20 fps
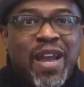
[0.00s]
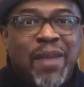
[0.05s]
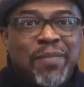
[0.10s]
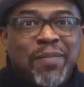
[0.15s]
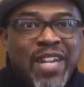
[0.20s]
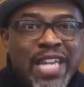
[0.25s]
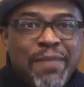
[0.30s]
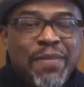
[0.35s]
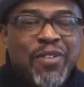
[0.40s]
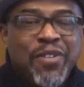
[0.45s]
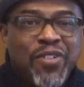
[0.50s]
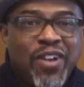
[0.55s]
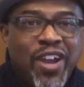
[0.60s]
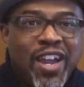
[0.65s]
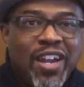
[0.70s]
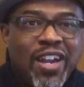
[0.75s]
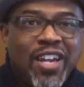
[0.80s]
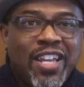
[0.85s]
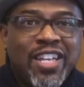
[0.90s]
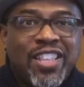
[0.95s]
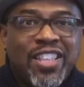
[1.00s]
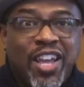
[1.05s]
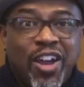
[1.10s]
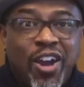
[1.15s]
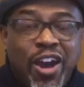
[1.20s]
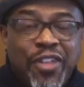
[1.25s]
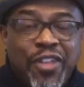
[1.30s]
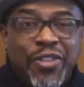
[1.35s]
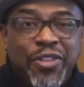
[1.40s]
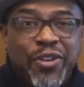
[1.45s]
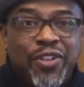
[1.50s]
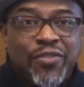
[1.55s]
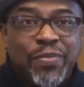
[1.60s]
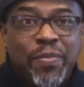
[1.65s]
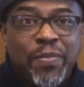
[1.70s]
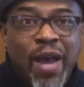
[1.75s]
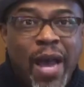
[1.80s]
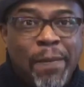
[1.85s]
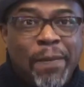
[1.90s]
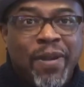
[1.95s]
I'm Lehman Riley, the author
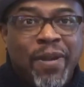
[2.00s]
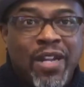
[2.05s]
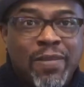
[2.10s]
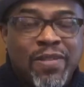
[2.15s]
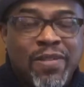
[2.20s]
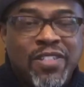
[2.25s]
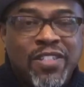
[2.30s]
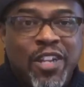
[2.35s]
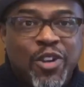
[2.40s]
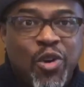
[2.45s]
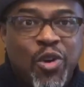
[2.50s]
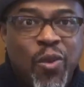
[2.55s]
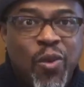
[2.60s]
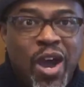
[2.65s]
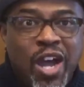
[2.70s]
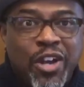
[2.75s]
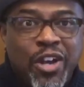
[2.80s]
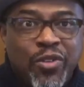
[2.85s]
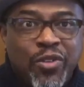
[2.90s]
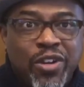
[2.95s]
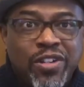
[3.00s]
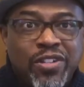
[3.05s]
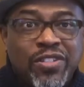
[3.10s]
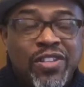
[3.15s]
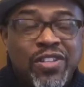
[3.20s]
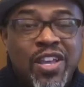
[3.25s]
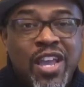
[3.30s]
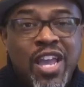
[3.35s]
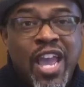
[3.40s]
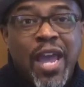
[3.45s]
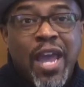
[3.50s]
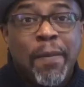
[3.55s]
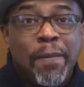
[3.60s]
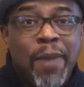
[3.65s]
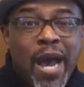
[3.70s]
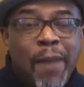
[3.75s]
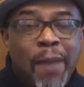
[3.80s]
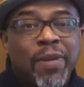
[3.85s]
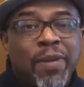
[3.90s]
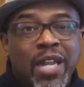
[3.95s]
of Papa Lemon's Little Wanderers. And
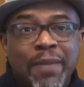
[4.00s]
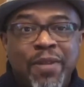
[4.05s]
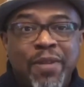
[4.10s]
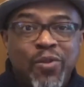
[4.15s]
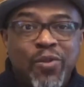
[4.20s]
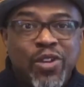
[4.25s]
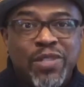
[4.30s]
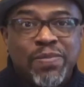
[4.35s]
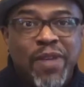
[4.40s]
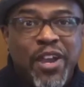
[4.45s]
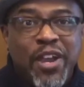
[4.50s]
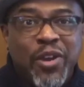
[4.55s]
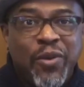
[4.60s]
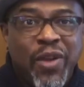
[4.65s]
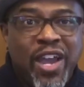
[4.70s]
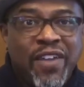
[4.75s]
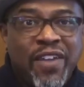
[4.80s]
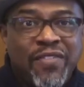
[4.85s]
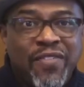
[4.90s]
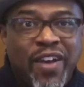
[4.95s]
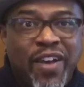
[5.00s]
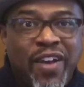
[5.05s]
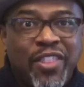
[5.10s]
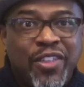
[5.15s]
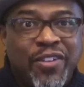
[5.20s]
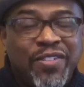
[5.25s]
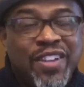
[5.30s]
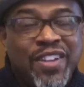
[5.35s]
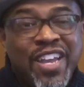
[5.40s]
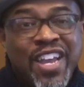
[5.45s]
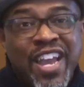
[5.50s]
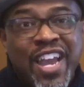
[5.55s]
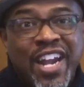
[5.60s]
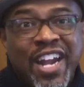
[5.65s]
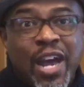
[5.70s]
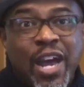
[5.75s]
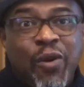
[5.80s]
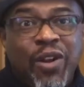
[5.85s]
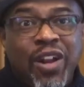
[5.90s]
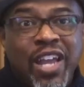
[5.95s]
Papa Lemon was my grandfather,
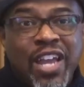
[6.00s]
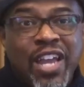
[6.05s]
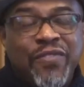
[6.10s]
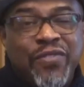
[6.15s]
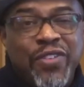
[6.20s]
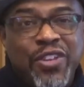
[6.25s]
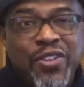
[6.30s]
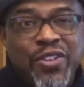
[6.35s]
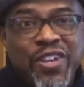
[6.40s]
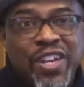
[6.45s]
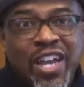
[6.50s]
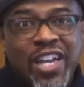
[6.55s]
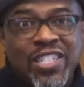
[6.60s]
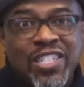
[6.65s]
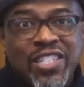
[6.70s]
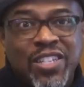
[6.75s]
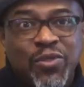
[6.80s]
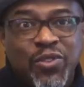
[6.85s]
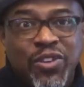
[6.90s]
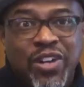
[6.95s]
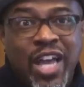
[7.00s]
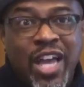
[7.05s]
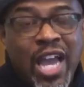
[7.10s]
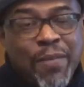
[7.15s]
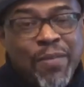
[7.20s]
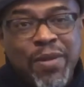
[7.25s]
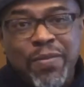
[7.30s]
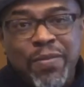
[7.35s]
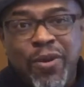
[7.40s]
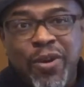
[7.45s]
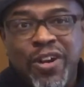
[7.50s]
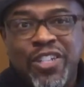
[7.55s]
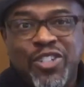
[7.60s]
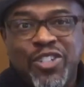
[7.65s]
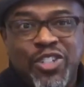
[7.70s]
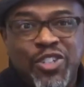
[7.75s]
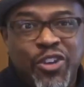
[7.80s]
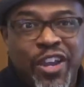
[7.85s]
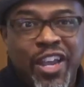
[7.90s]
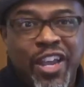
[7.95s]
and I would like for you guys to climb on board
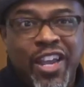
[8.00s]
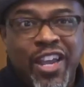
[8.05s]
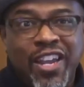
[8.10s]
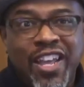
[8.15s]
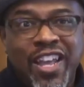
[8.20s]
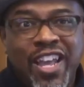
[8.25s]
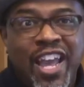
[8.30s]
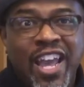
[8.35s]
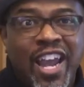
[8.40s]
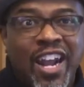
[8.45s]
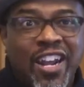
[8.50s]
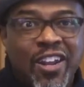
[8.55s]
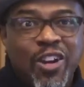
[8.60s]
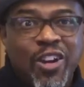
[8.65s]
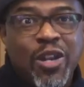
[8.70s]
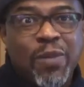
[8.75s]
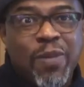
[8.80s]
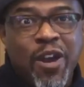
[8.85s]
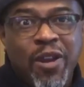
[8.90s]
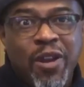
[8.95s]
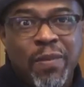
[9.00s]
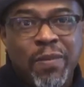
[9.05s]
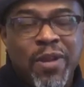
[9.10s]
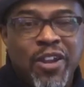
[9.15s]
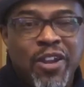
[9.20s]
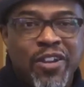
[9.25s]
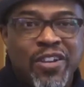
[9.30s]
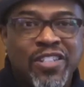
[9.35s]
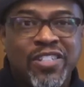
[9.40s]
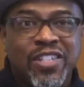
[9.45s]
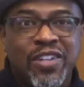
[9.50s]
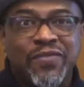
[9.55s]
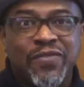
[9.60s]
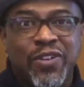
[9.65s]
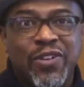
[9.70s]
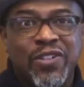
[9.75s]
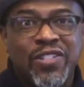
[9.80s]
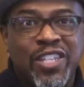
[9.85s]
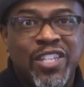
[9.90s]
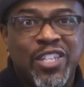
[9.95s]
his train and learn about America's
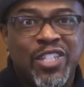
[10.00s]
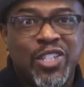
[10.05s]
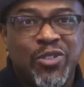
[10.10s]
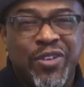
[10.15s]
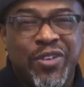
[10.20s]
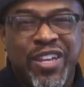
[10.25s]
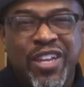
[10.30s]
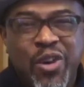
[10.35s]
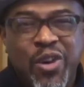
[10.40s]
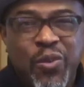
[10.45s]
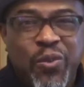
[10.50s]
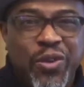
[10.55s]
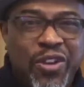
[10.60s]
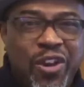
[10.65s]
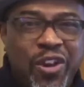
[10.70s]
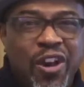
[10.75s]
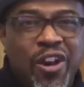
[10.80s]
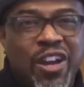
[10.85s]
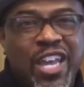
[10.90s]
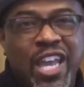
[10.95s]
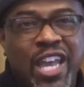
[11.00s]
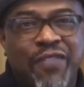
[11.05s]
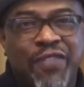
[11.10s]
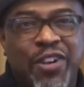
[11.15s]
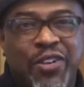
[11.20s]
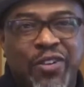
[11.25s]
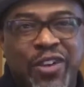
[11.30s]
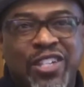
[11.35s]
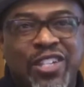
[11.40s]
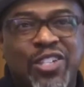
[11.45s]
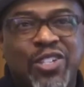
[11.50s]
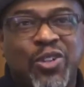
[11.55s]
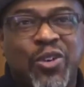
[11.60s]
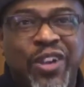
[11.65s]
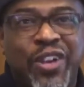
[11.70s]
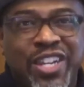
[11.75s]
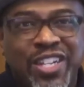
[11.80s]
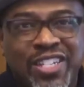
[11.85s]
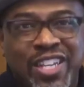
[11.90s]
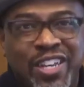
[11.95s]
diverse history. We all have a great
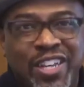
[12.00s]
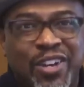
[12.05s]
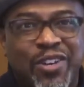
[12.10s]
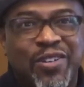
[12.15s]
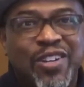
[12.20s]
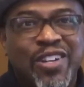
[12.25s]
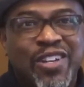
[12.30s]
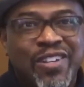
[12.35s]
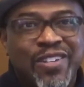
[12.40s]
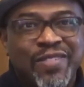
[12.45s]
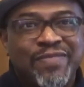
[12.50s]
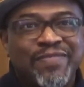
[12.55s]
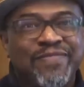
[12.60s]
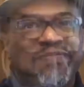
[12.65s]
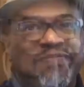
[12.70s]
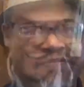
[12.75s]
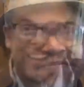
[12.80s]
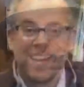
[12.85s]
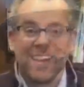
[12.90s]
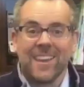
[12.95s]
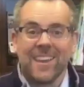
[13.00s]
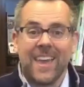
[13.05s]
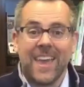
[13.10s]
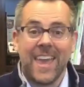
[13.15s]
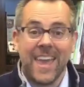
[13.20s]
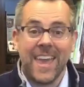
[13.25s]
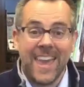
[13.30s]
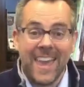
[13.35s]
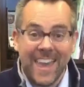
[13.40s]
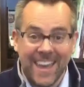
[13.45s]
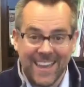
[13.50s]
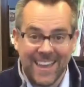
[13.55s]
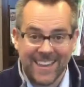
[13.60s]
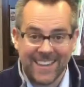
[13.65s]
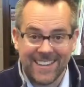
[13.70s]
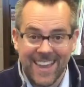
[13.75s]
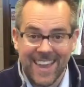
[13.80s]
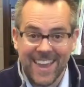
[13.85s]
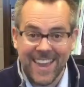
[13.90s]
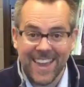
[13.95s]
story to tell.
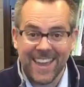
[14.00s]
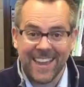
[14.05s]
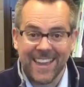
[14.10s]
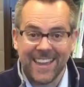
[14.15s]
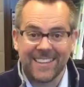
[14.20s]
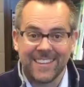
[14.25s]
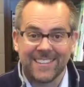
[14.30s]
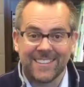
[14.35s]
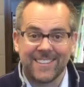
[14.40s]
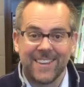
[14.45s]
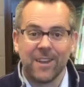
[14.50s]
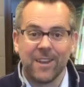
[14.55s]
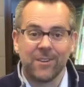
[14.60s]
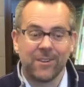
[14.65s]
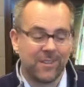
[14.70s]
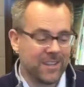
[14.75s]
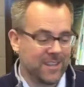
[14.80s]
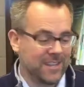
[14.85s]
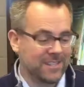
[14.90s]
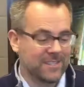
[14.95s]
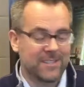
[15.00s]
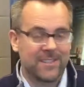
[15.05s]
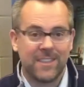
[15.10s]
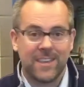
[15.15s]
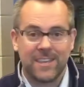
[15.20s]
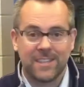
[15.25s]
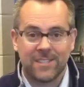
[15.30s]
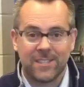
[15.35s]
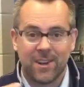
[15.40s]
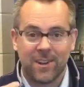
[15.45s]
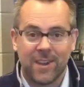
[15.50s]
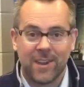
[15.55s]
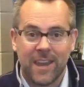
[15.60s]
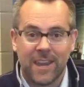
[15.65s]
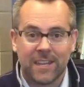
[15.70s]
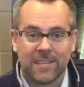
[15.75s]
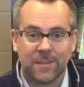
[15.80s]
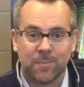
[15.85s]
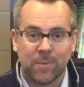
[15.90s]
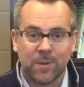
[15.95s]
And and not only is this our
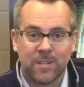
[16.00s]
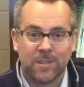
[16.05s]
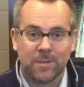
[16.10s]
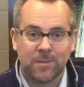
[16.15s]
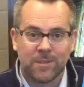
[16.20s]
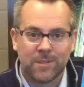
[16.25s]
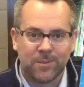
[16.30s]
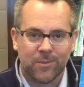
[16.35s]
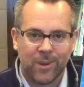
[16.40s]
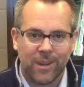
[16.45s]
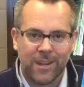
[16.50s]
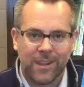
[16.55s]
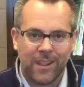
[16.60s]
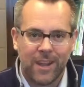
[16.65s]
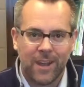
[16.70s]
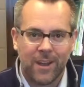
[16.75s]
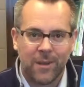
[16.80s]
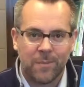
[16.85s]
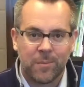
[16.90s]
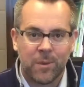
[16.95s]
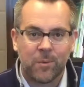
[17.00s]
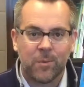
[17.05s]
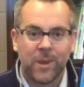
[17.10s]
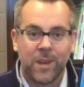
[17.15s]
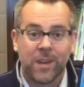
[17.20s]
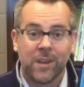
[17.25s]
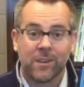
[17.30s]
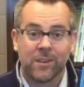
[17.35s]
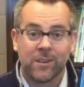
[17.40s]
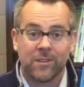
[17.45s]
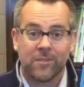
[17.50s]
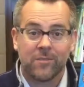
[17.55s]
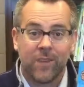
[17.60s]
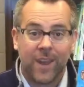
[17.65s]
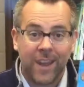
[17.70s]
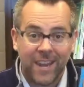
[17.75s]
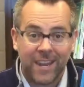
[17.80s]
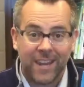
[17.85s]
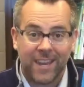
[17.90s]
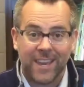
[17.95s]
next principals read aloud, but we are
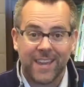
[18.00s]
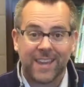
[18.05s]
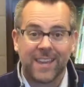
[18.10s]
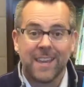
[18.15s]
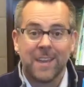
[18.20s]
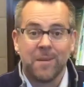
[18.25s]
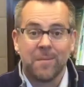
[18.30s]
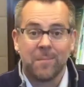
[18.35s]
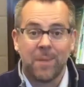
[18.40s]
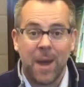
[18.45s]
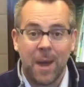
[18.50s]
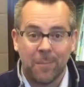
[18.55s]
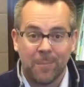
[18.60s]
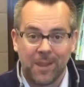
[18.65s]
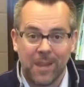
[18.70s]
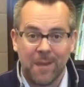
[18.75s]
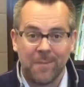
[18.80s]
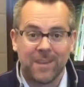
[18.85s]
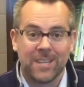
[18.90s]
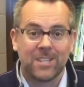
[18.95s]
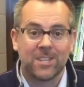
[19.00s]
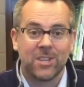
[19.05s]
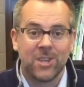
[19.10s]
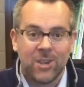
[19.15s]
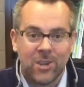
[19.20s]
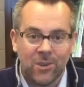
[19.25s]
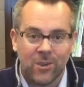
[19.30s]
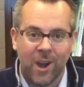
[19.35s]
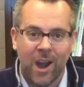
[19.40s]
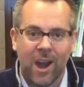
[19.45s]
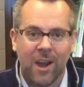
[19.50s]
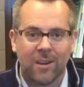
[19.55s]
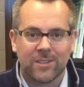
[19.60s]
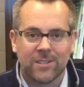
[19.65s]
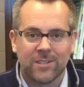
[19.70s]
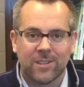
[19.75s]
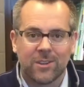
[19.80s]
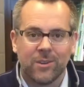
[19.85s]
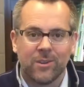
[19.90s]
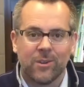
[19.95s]
inviting Papa Lemon to our
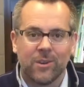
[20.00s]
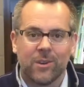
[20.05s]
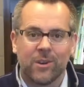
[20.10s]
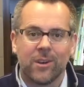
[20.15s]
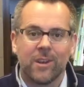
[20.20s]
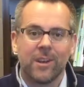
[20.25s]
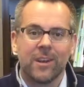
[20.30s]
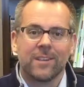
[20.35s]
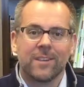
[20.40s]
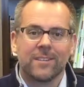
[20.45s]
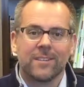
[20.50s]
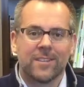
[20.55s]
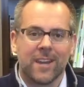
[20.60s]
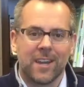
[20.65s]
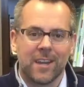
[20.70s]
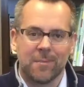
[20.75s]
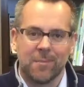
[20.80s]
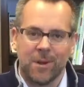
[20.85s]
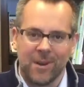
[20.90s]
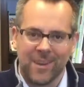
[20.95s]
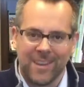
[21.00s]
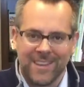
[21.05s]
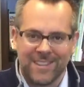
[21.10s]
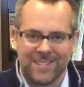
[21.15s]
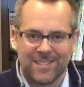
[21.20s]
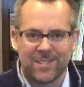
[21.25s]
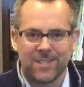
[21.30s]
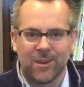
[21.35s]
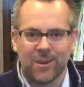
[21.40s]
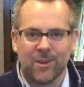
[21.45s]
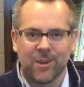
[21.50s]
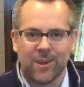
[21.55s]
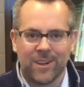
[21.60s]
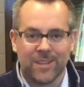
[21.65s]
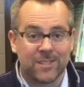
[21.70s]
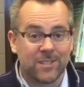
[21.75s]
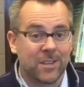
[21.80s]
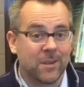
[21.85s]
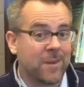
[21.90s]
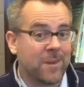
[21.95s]
school to talk about his story.
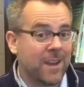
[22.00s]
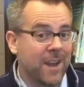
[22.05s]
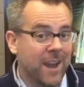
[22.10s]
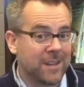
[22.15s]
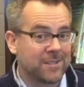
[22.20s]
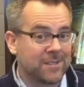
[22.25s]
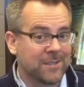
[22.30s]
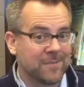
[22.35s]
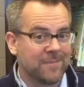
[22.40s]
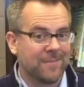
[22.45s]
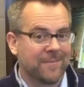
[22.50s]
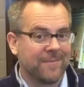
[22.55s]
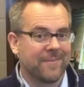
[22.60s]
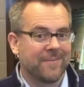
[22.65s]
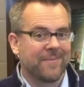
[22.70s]
It's going to be awesome.